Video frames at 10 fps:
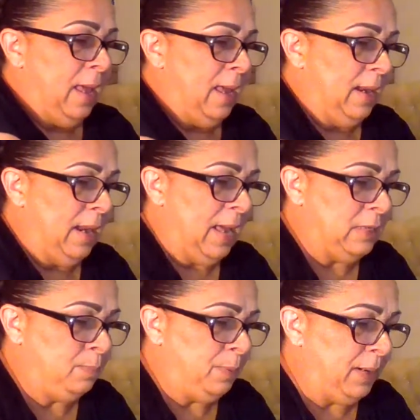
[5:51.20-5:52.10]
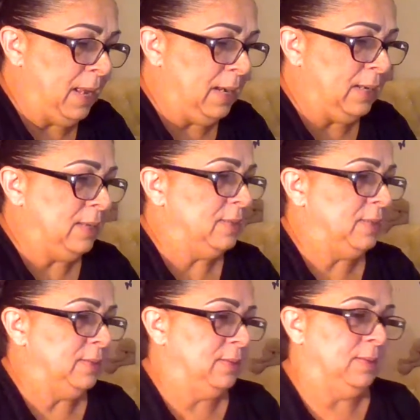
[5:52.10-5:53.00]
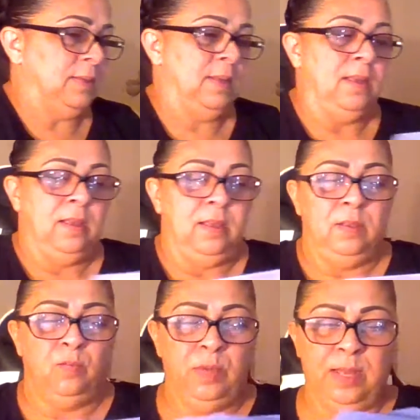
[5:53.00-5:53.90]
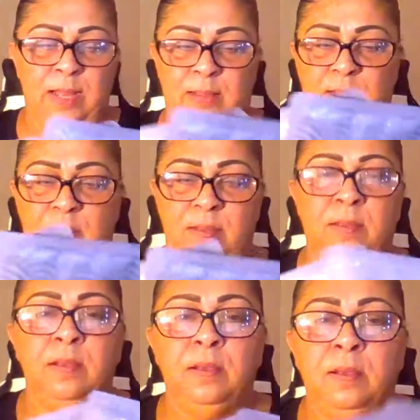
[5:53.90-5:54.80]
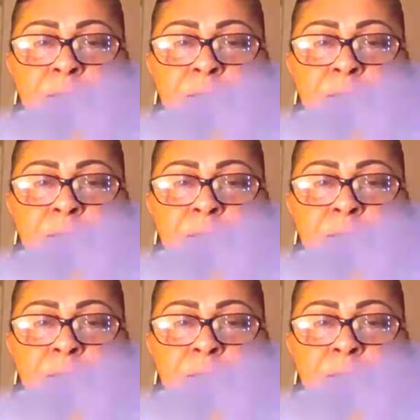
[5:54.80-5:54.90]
And last but not least, we got these